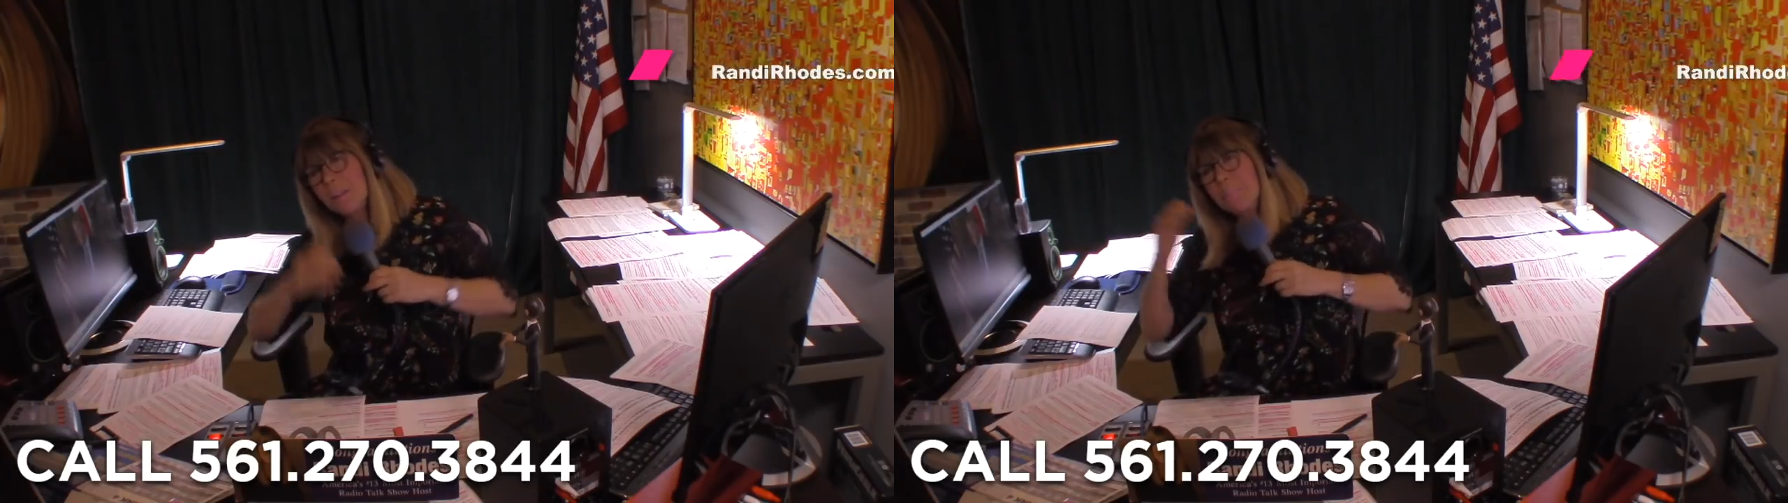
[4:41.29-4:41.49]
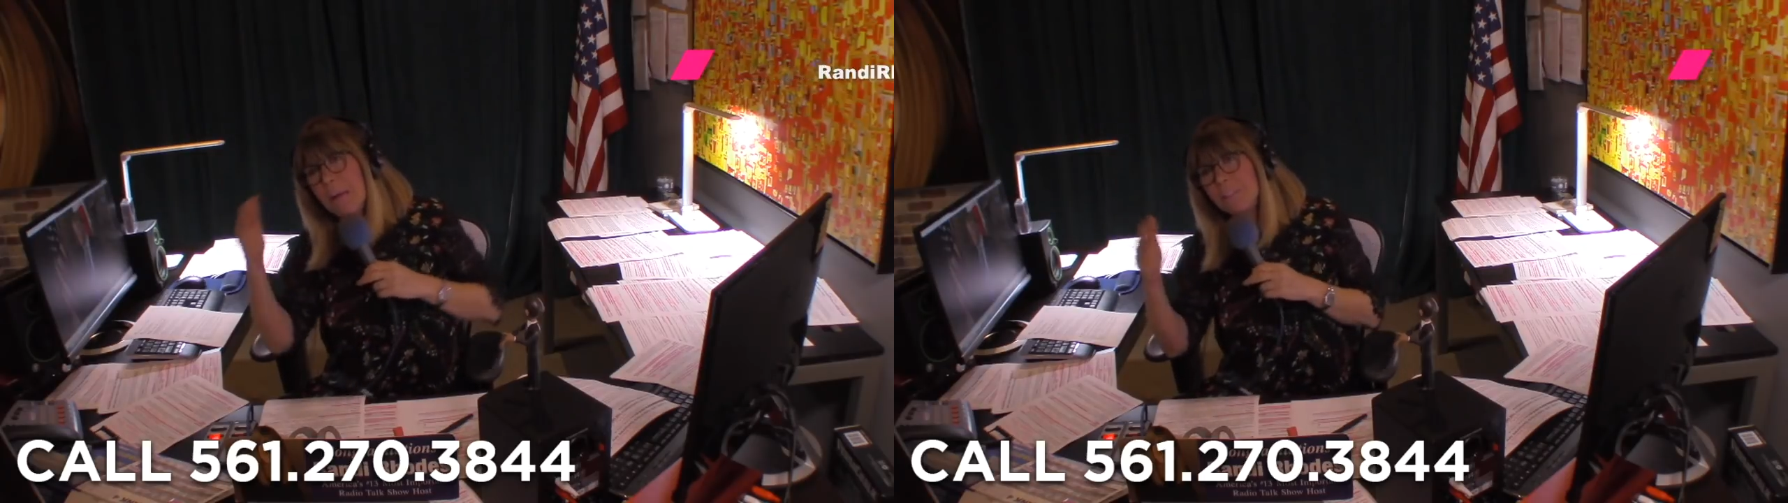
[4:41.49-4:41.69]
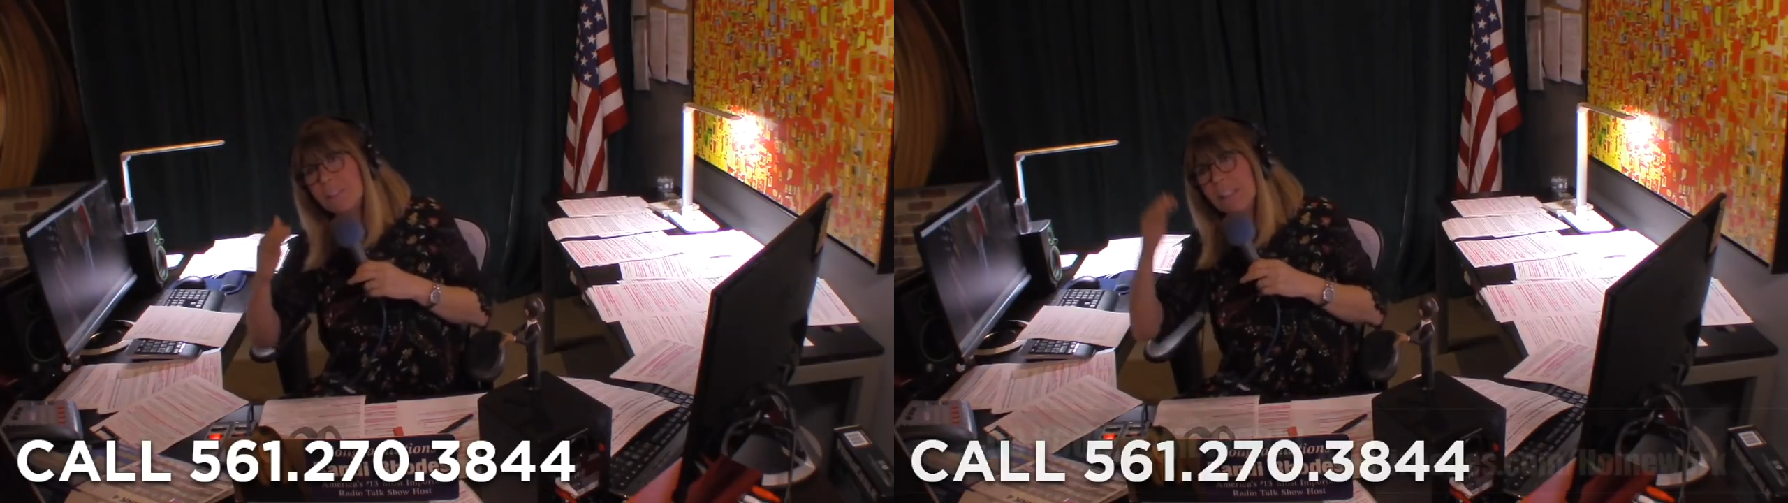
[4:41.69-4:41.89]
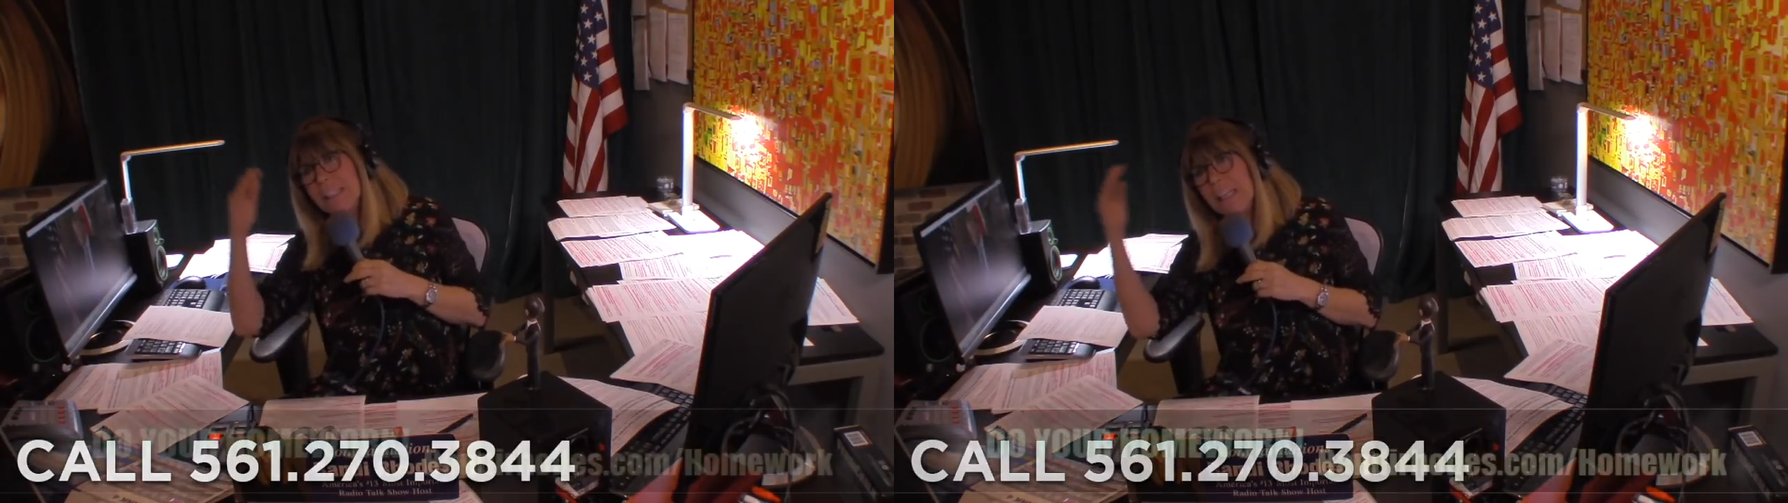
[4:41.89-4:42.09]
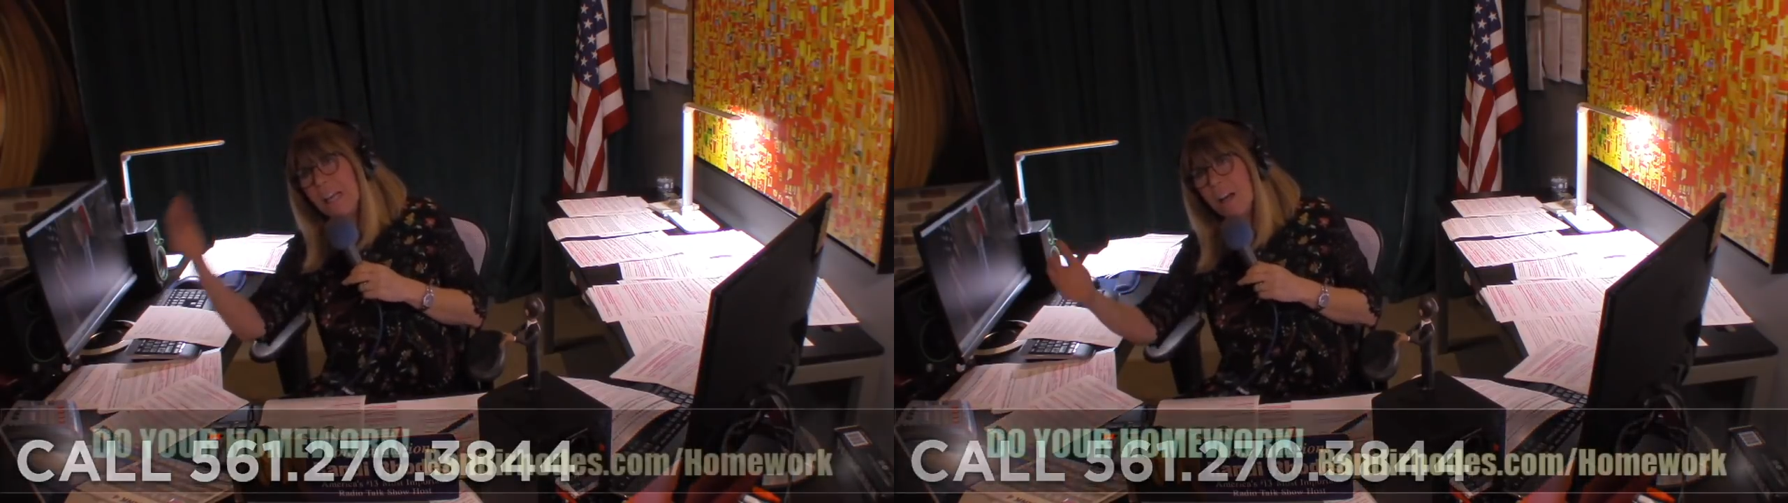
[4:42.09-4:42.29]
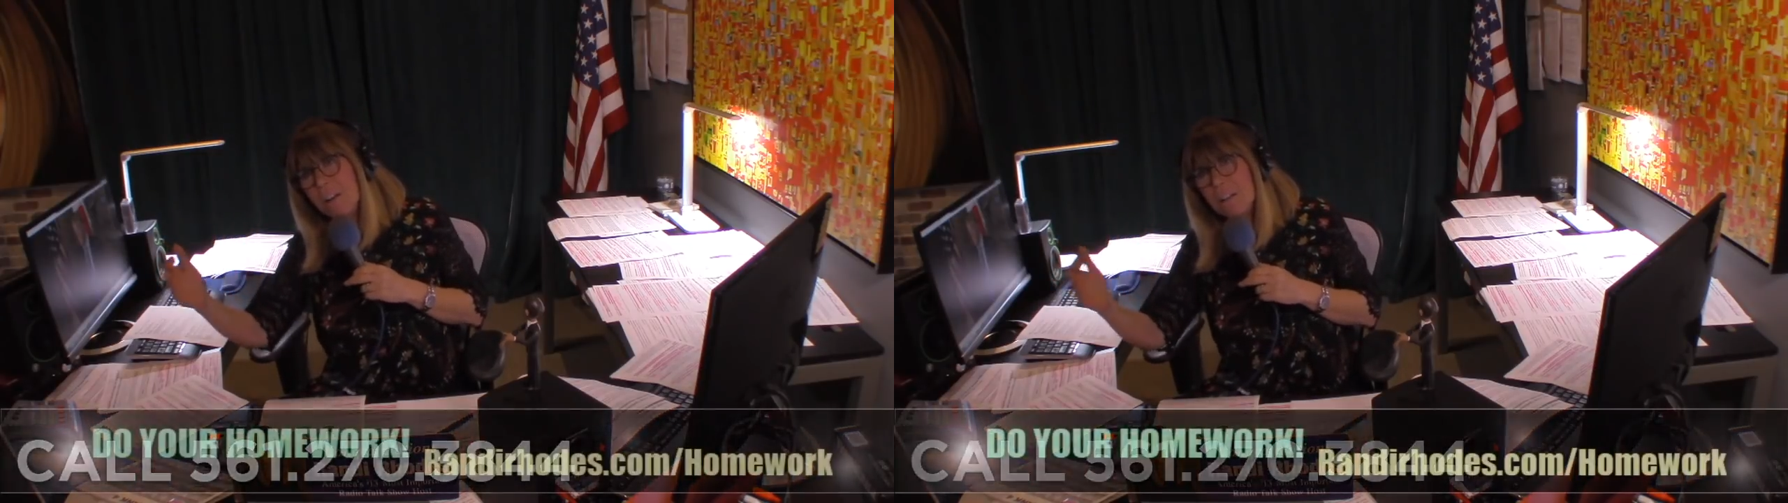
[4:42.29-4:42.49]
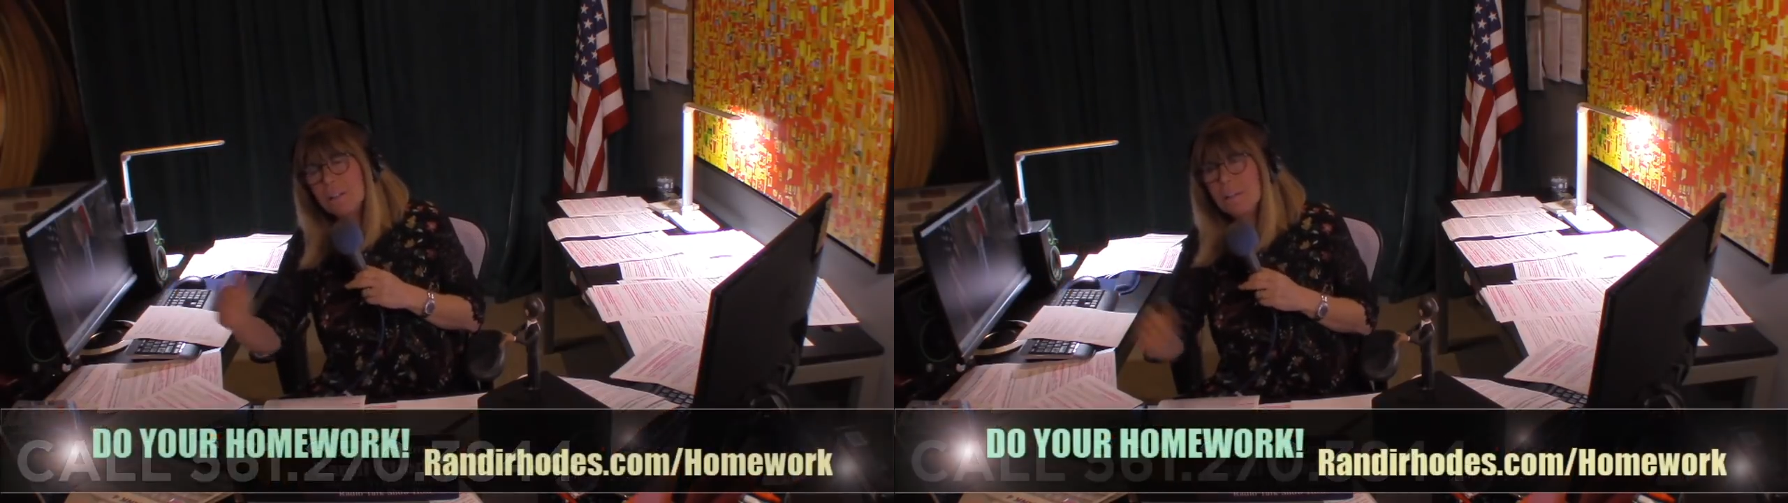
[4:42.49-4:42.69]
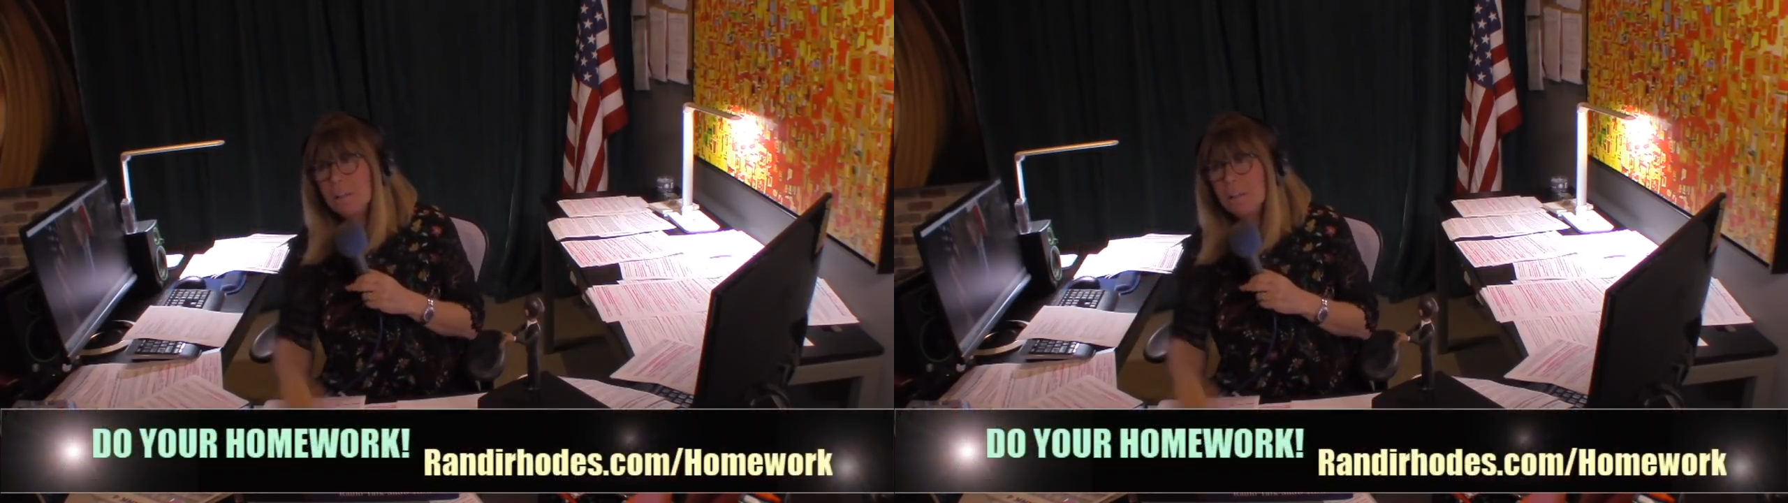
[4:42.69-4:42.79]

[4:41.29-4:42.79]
the mentally ill.